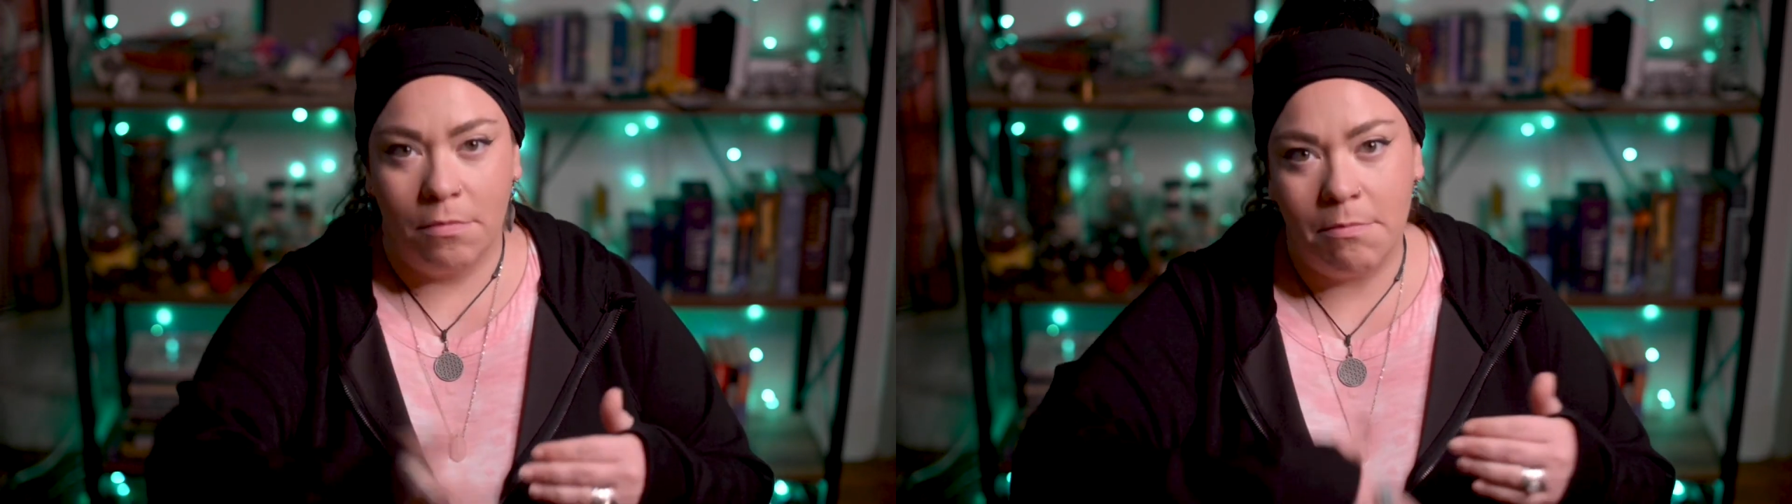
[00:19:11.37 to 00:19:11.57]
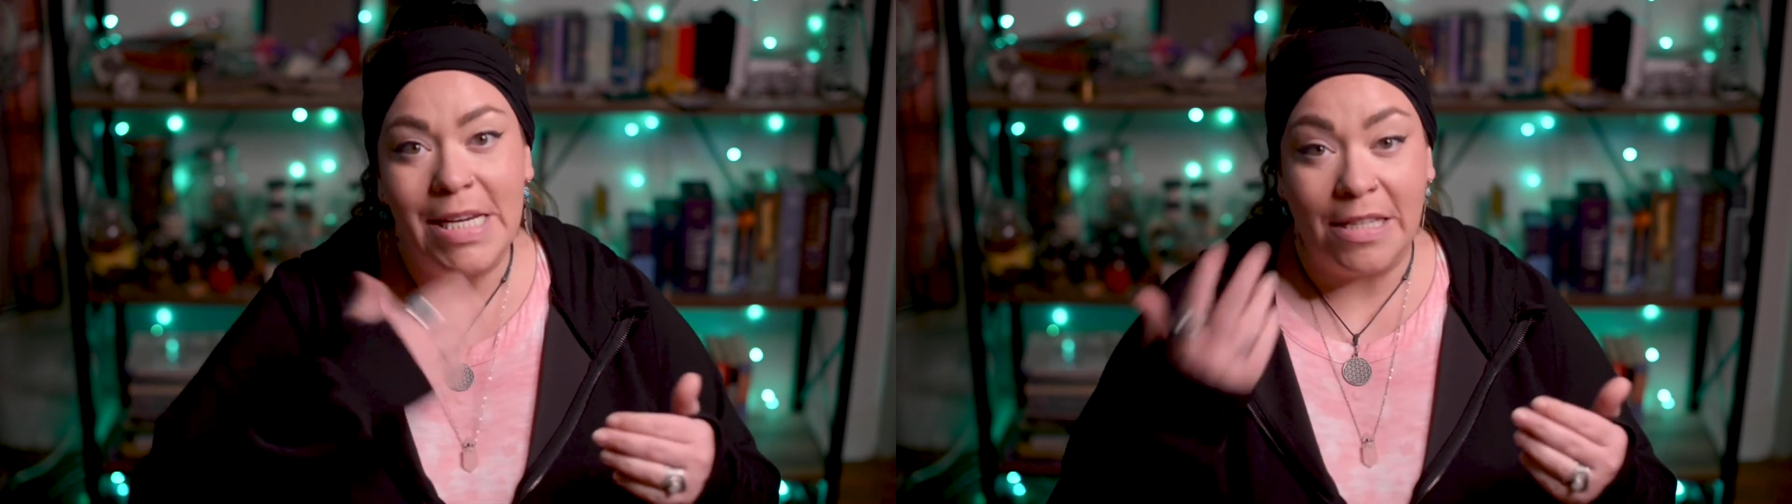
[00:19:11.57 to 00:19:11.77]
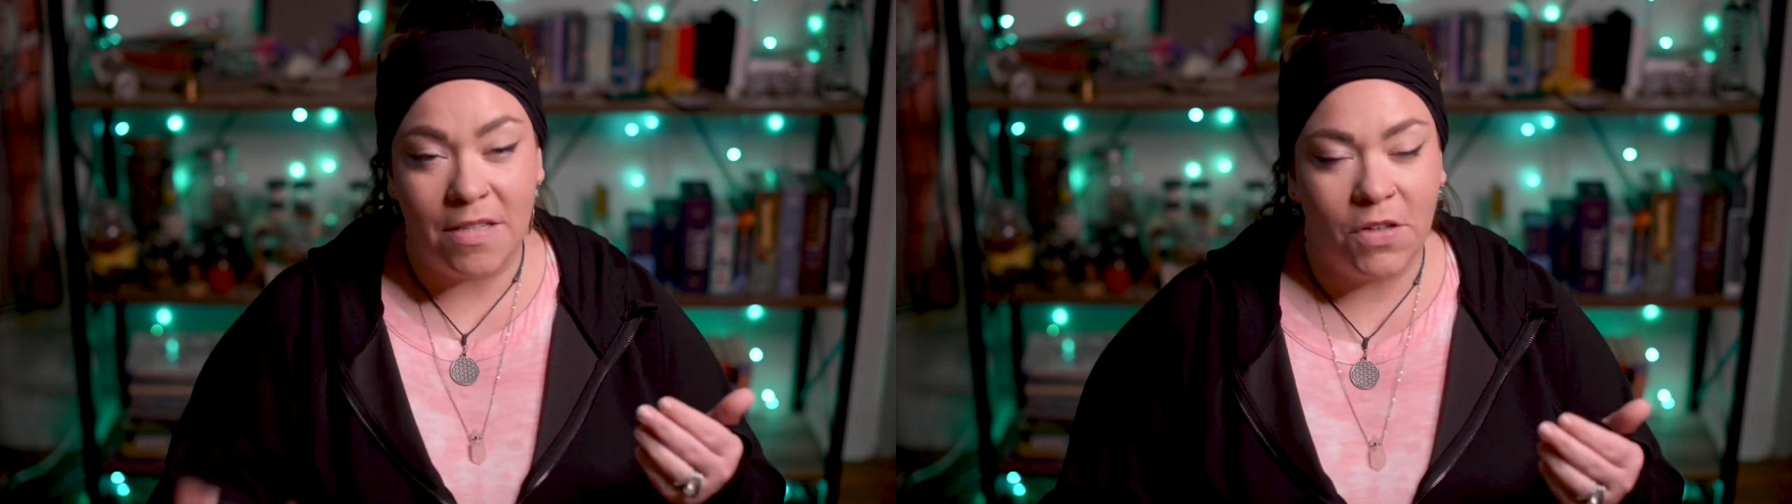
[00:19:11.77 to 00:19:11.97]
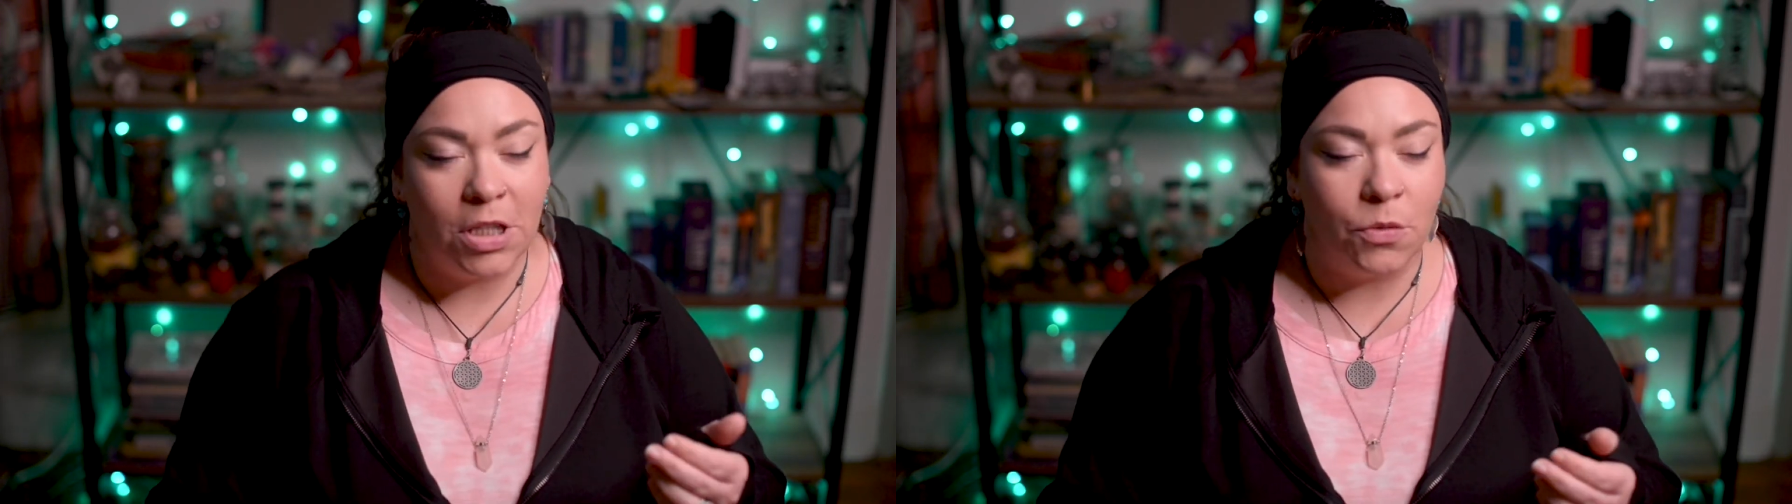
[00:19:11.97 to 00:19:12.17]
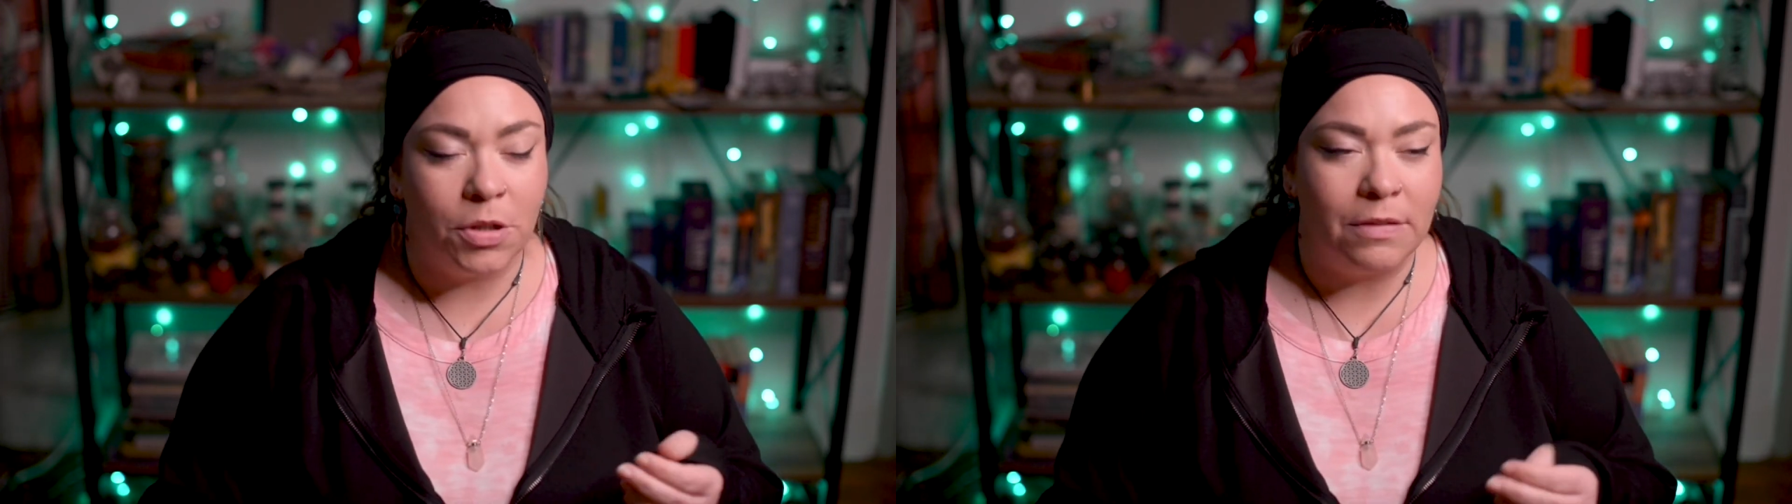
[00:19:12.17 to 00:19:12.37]
making this very
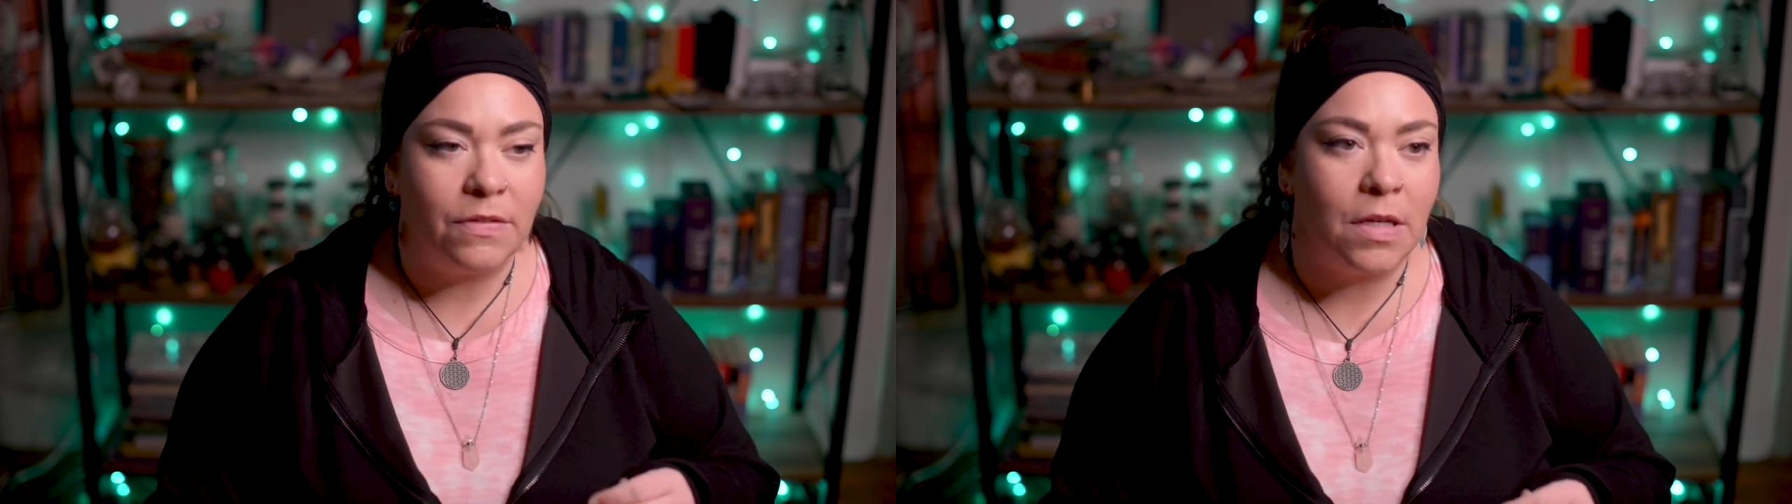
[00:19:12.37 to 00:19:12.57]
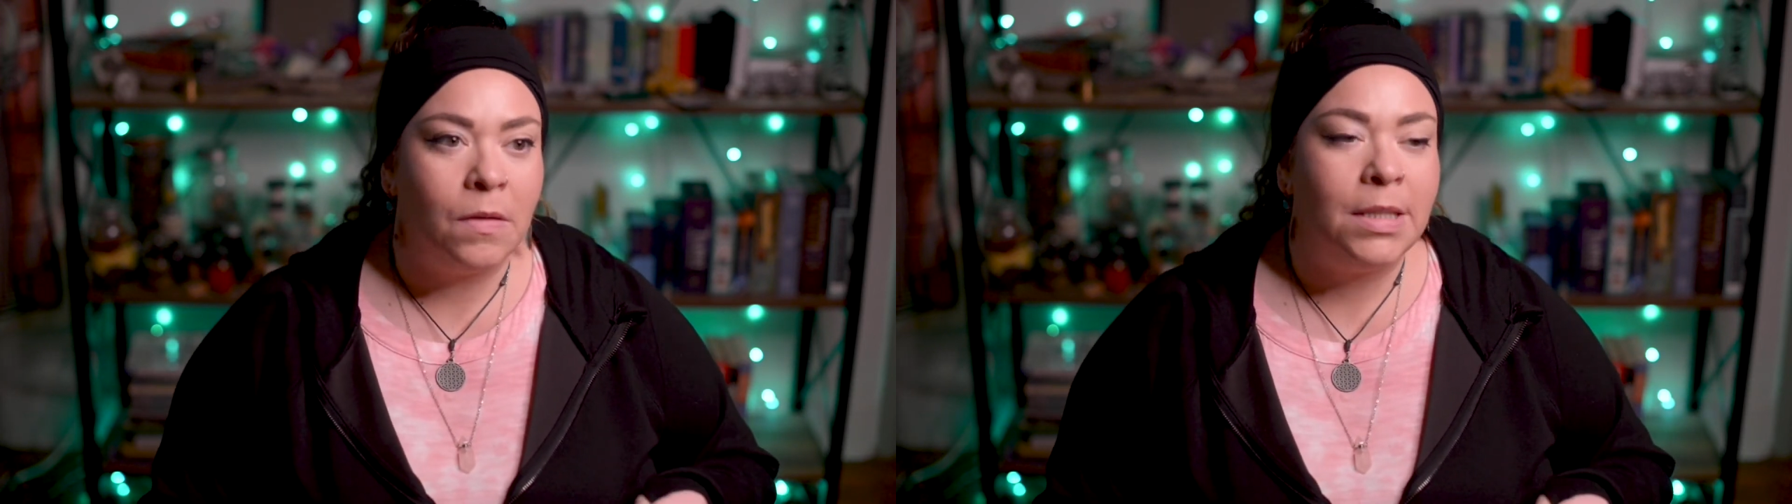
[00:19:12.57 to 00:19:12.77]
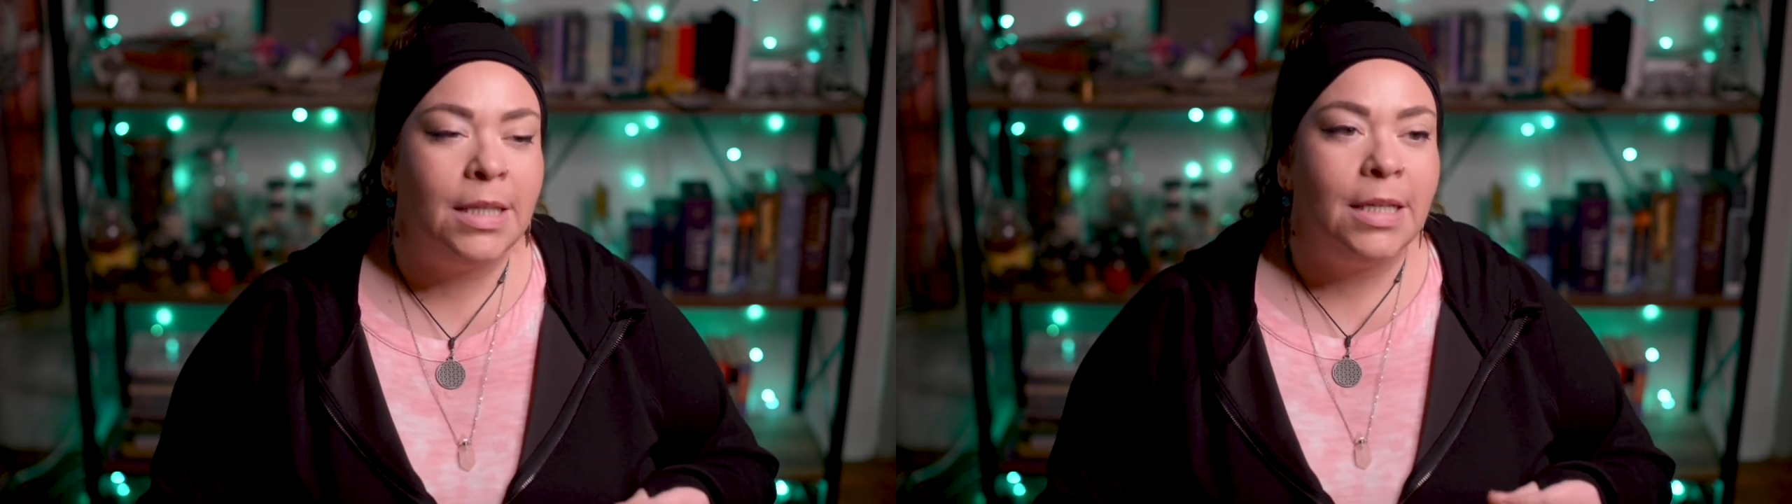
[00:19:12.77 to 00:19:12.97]
lucrative. So